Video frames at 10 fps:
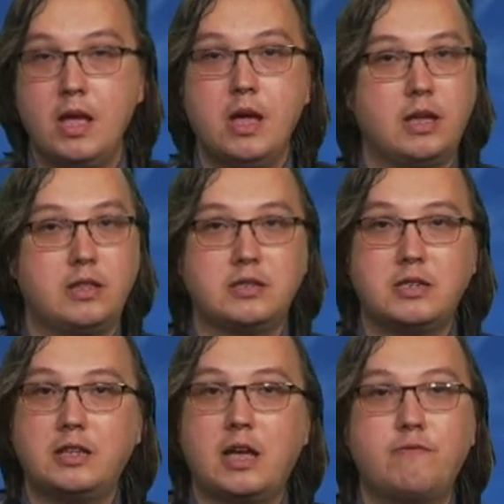It does
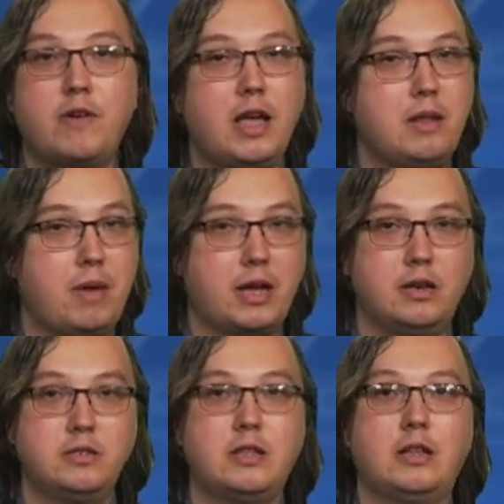not have any
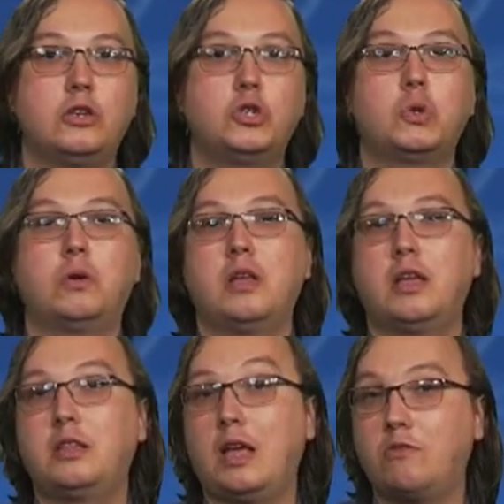mechanisms that ensure the
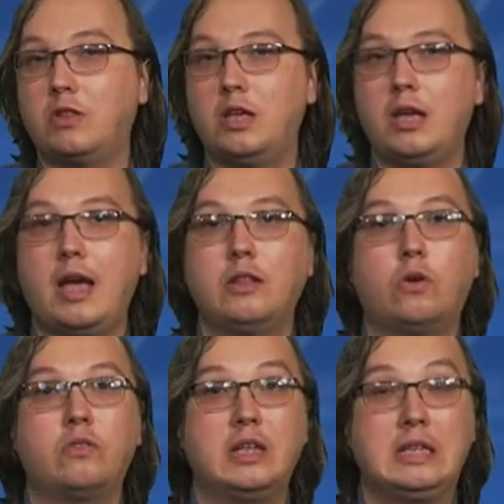integrity and
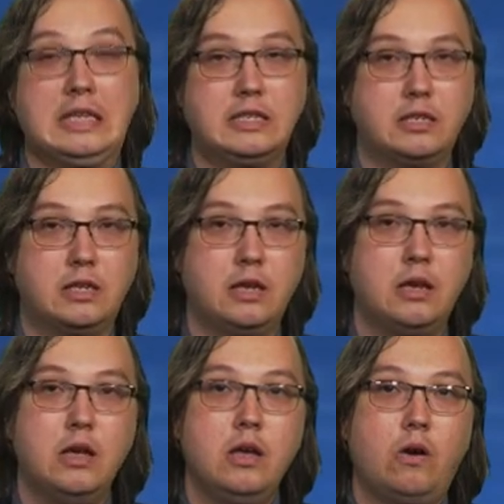authenticity
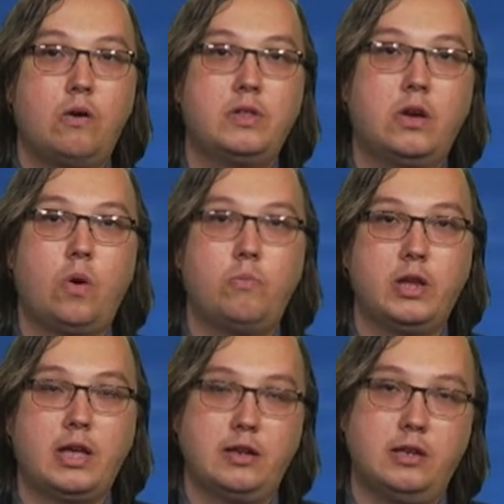of the
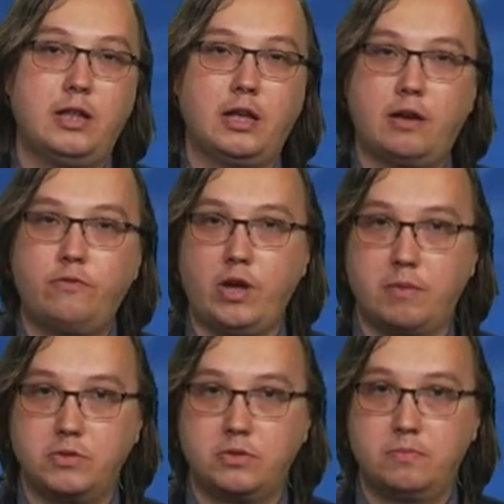communicated data frames.